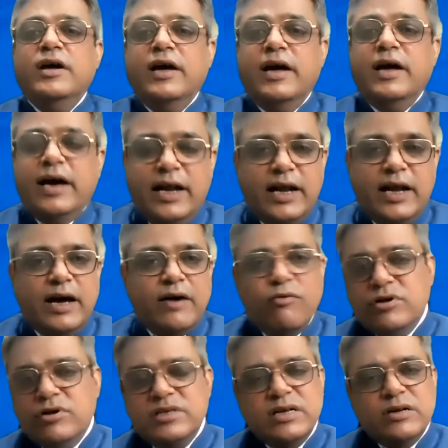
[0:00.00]
And I
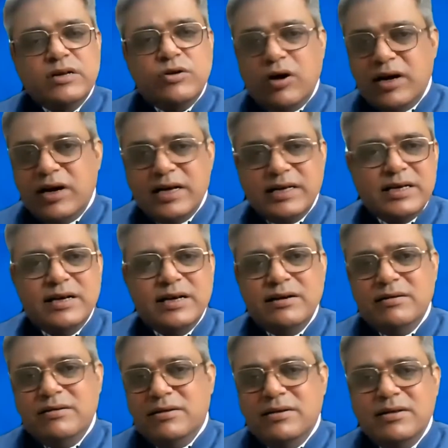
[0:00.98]
was in college,
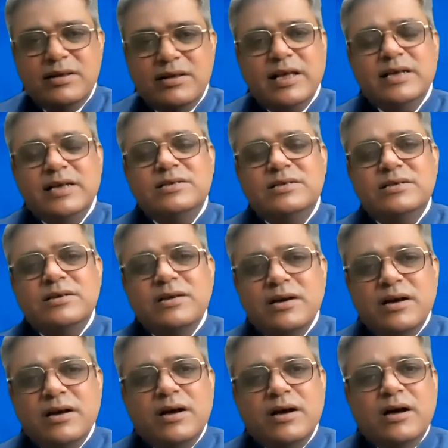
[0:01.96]
and things
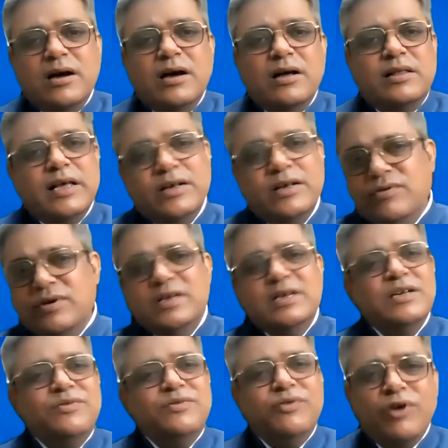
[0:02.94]
were
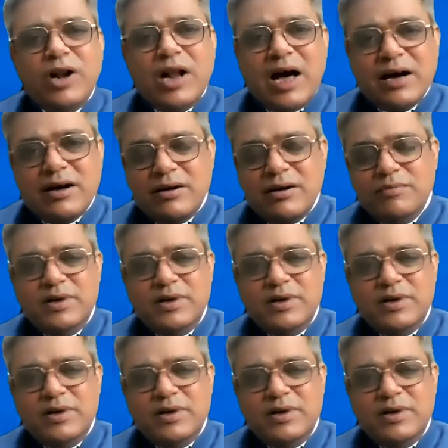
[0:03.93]
just for luck.